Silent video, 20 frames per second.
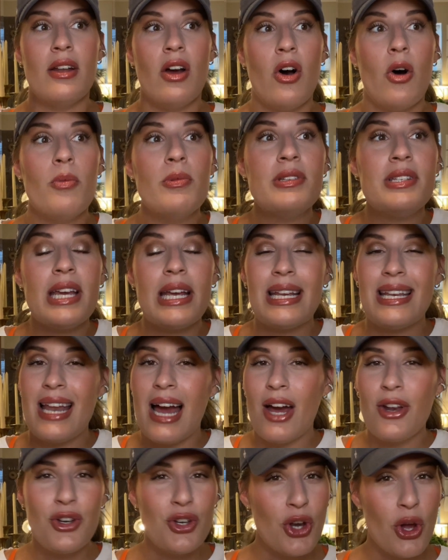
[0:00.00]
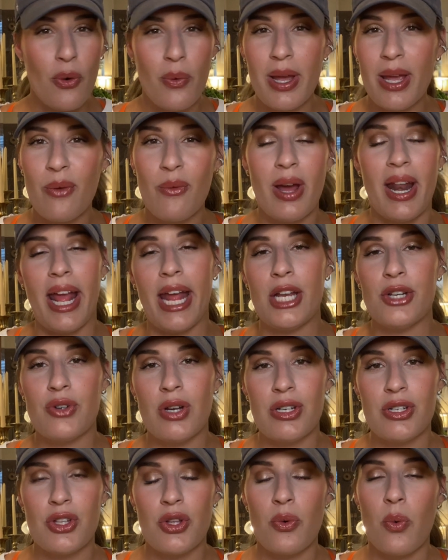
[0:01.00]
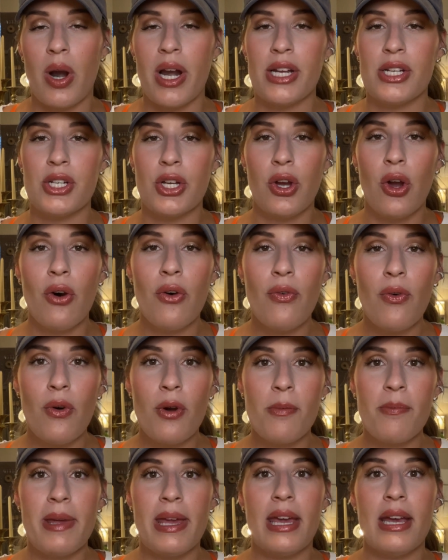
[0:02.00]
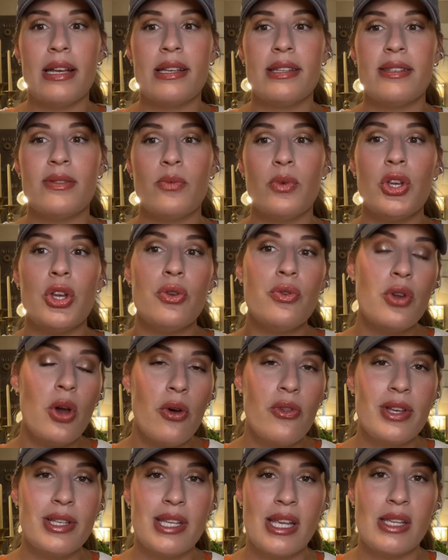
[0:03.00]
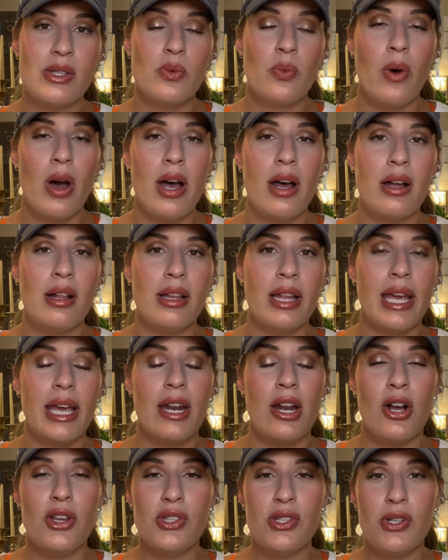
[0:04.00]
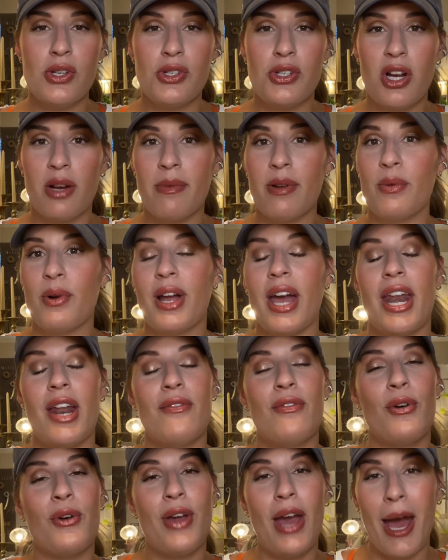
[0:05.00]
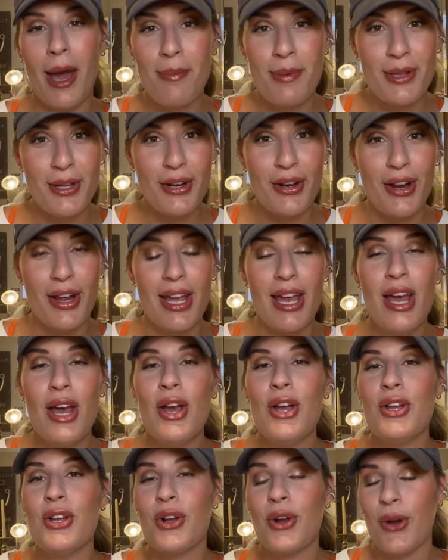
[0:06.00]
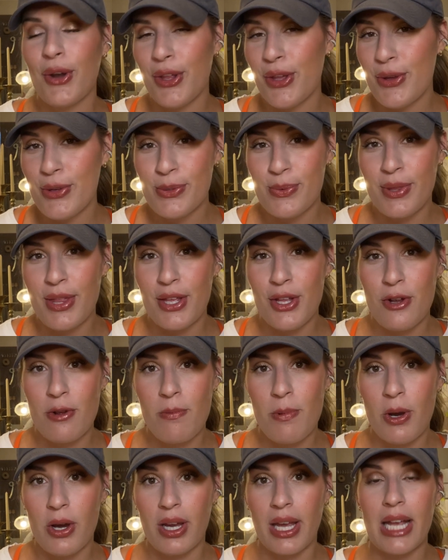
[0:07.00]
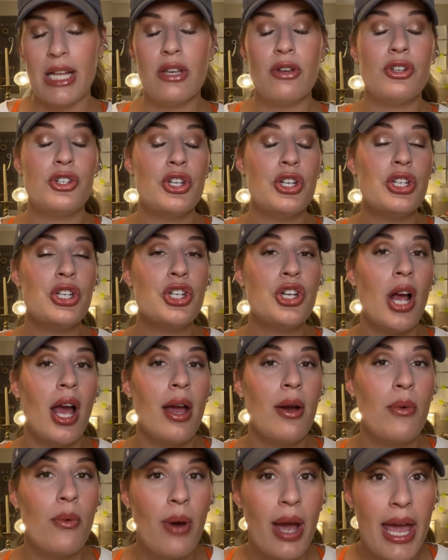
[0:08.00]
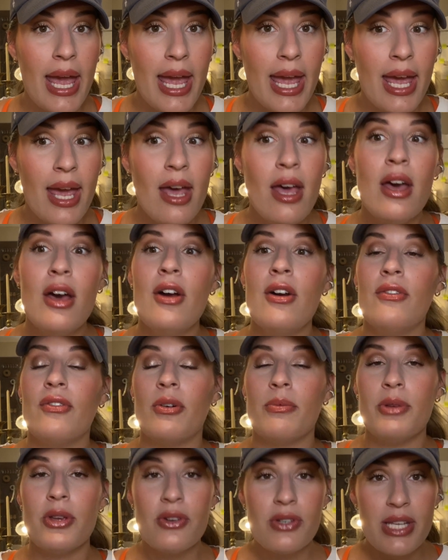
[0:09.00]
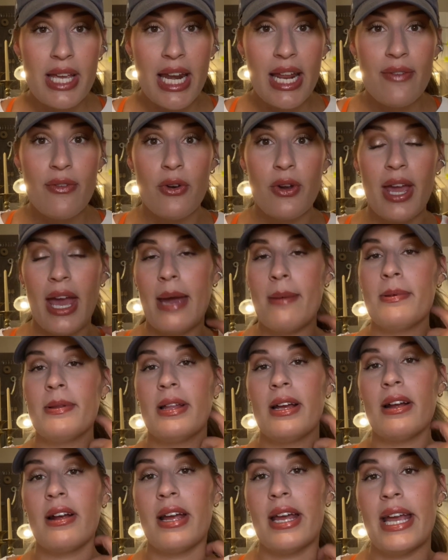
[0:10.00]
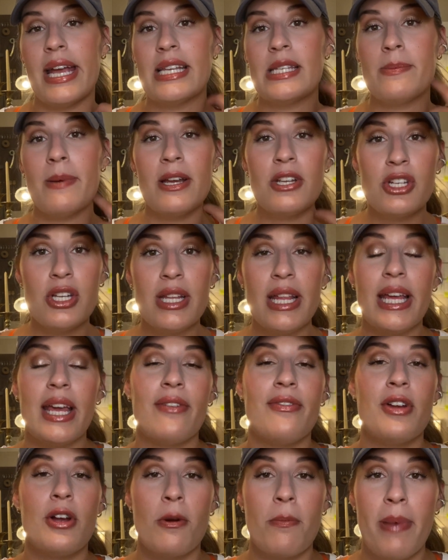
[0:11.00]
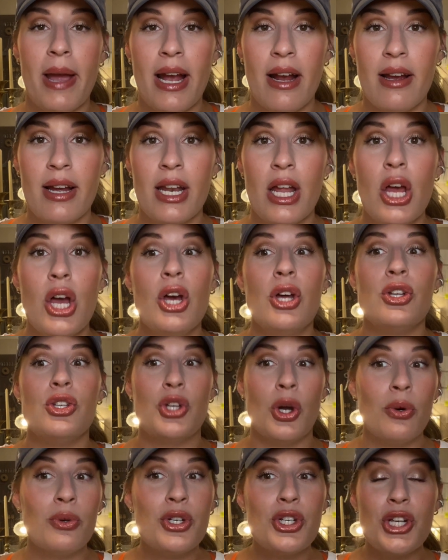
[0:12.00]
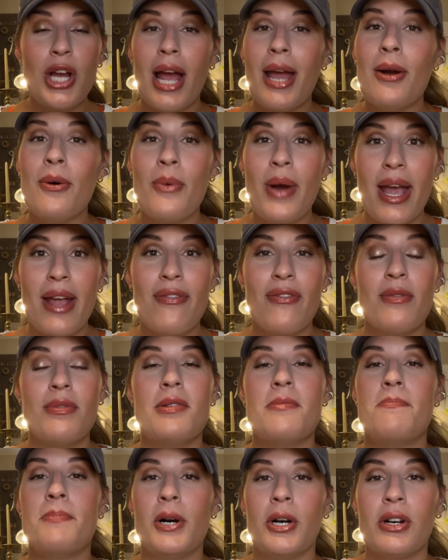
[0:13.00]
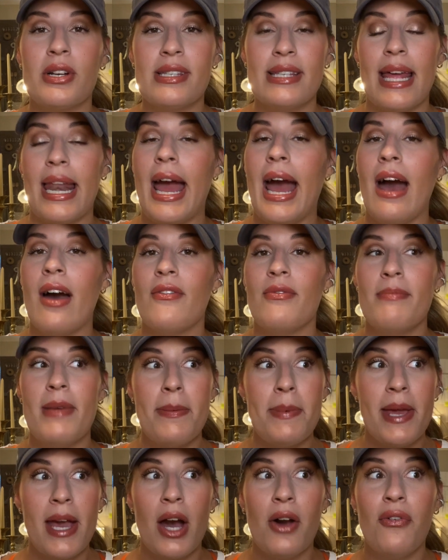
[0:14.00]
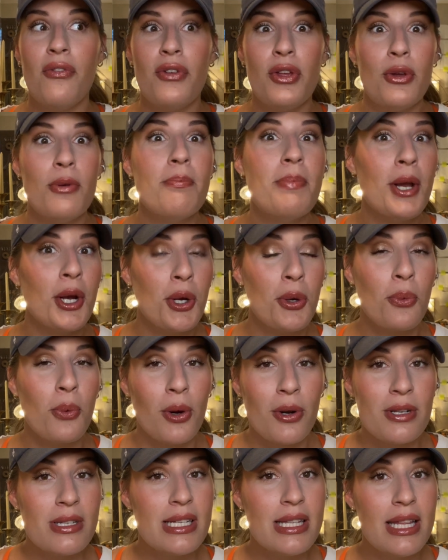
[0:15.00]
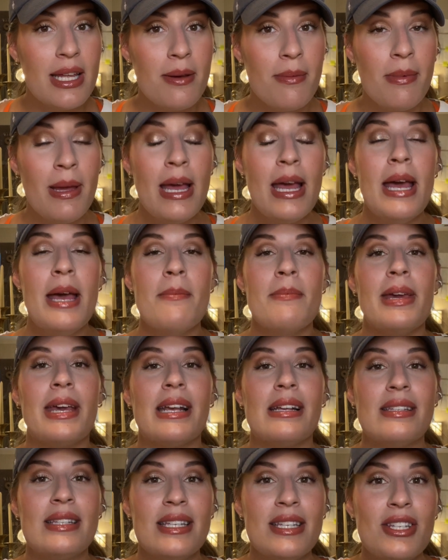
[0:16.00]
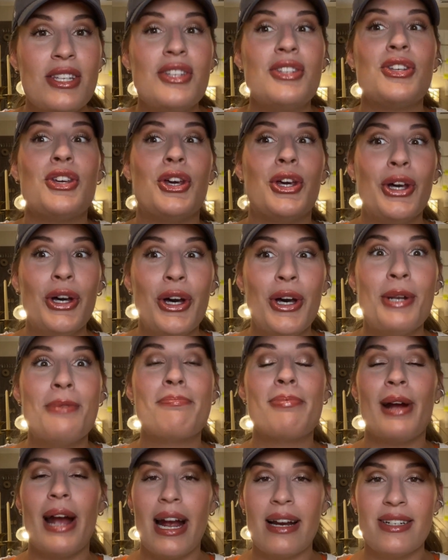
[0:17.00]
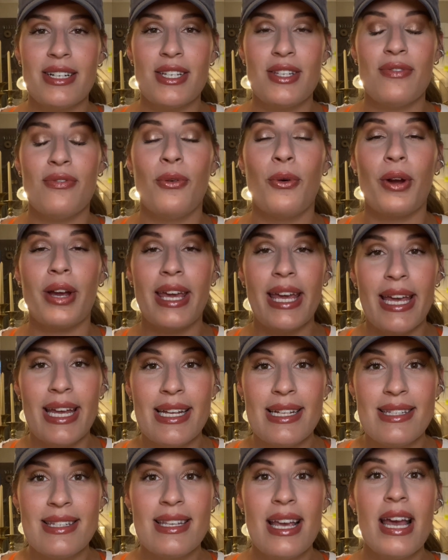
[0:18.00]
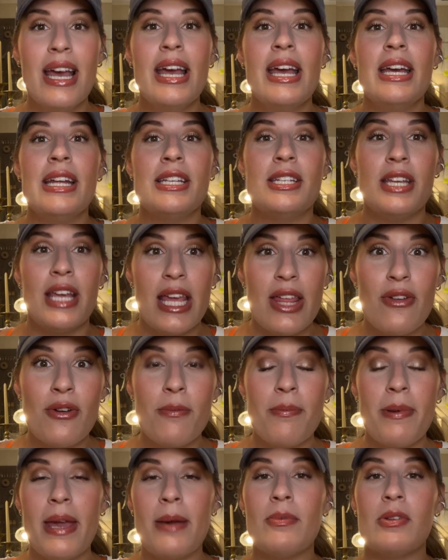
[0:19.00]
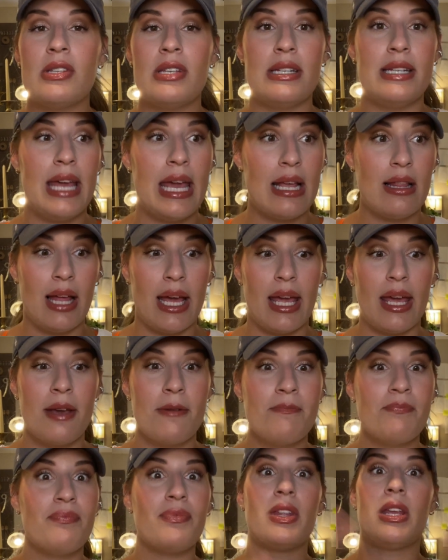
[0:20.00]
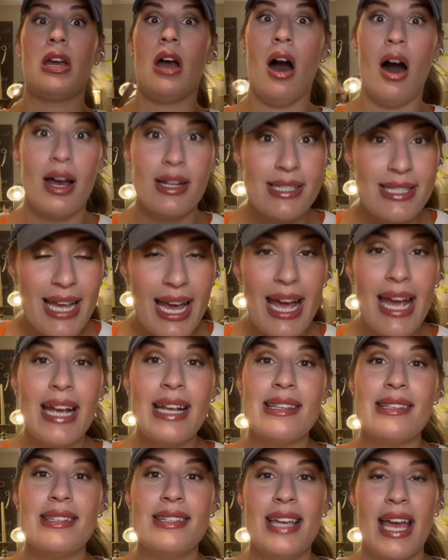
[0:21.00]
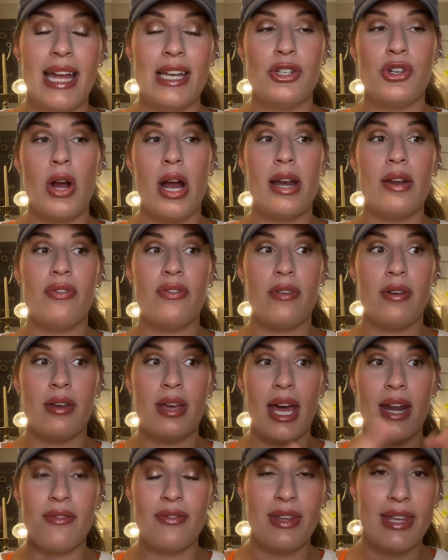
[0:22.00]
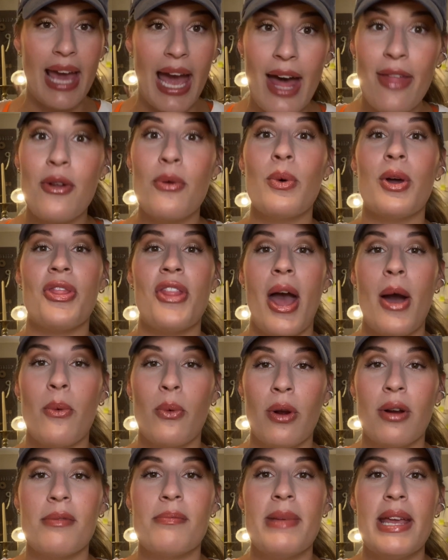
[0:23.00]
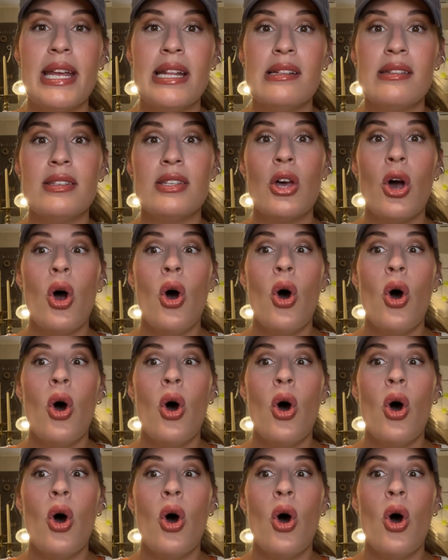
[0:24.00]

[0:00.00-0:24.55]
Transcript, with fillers: almost like not knowing what age range they're wanting to go for because when you know this as well it can also determine what kind of vocabulary you're going to use within your book and you shouldn't shy away from using any vocabulary, especially like if you're a parent, don't shy away from the books that have maybe a few bigger words in them because this is good practice for kids to either be able to take like context and try to kind of gather what that word means